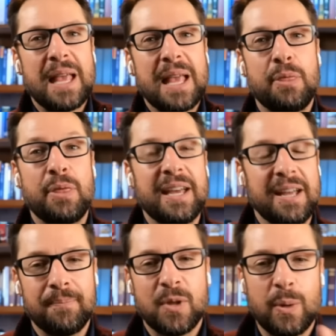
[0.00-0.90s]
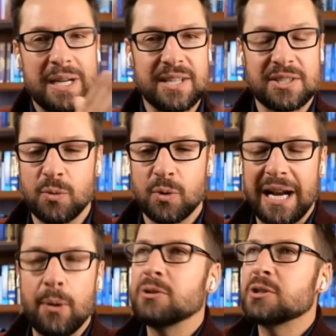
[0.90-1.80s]
Then, when it doesn't work,
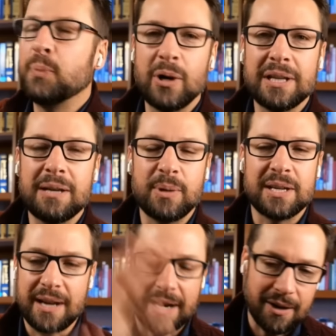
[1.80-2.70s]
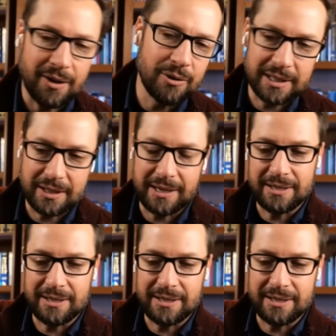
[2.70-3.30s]
and I won't spoil it because you got to go look at the,